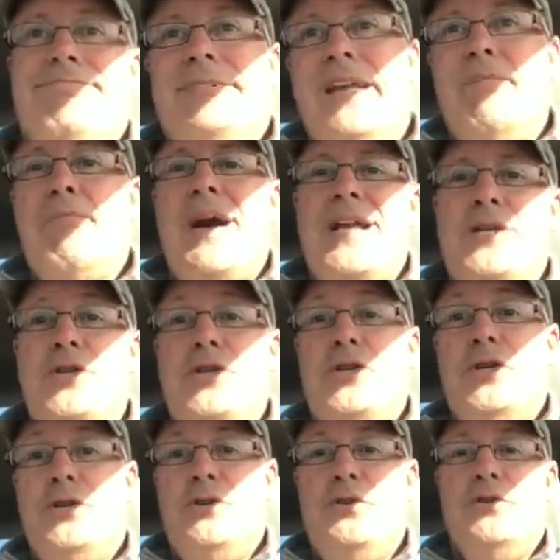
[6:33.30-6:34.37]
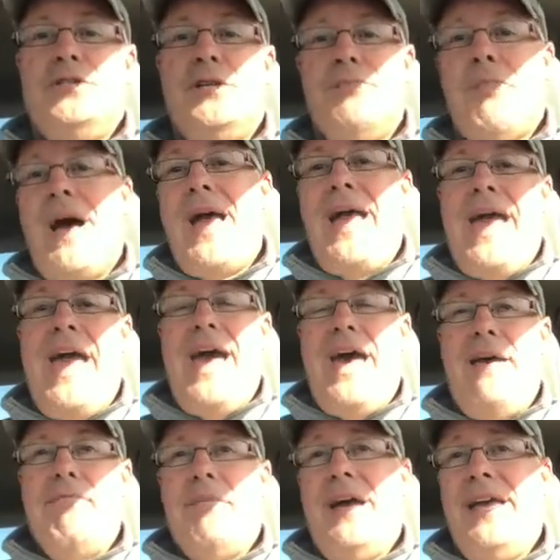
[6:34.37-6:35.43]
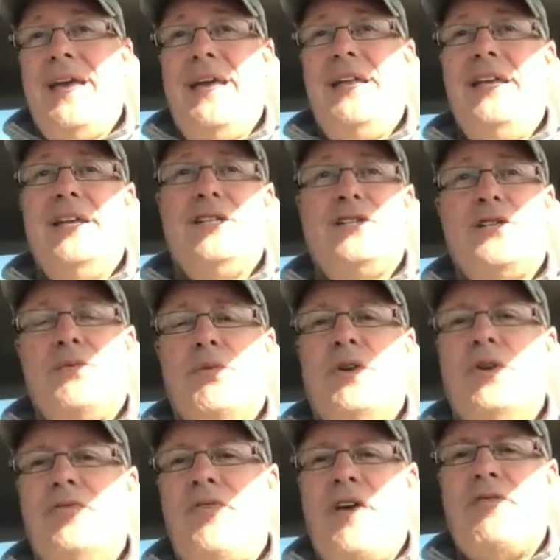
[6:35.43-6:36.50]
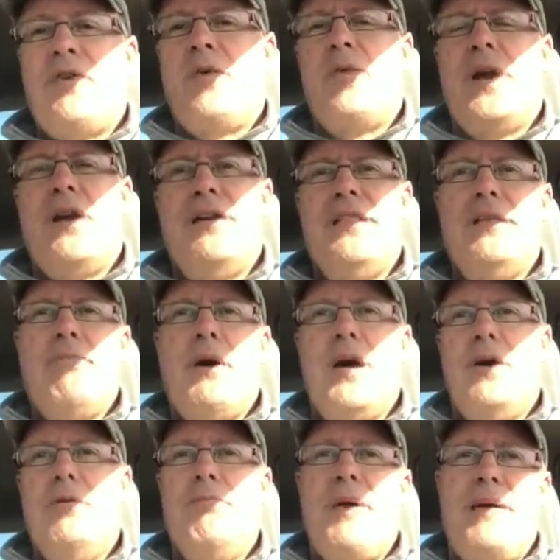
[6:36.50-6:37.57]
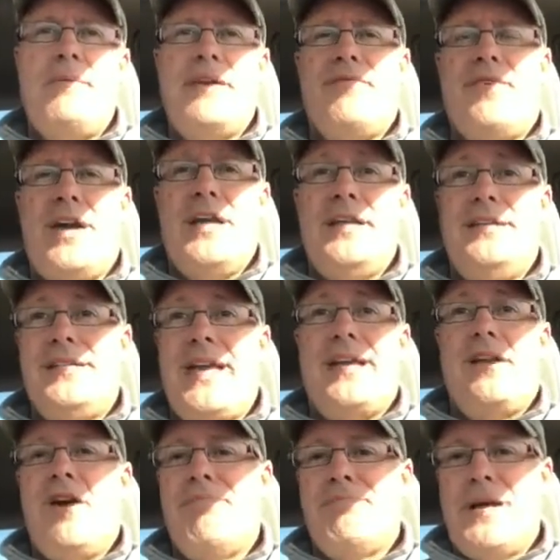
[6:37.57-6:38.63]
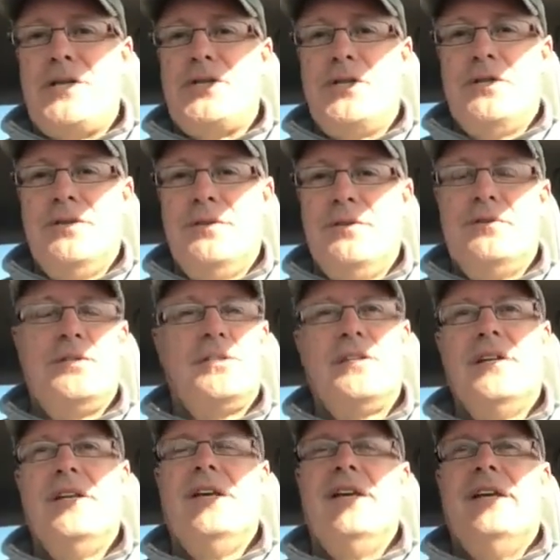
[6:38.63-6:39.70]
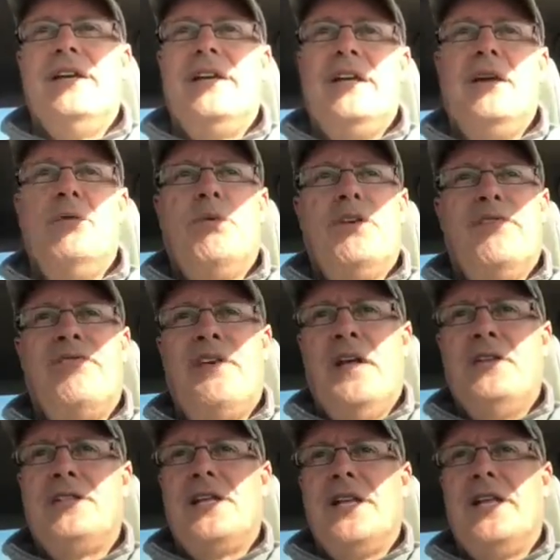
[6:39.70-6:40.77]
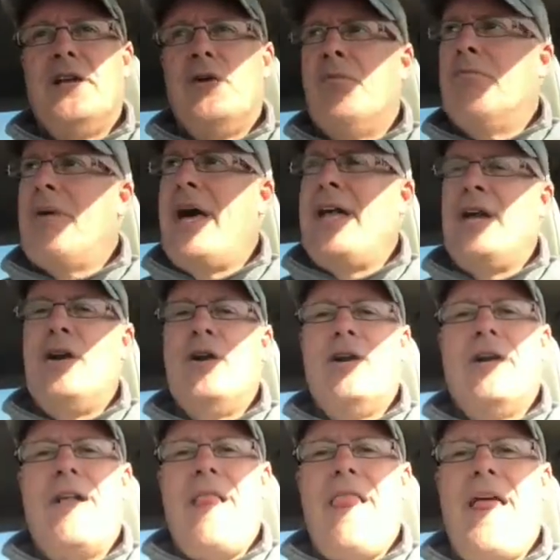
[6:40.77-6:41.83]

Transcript: In my shoes and my hat, my head hits the roof everywhere in the boat. Maybe if I had taken off my shoes, it would have felt a little better.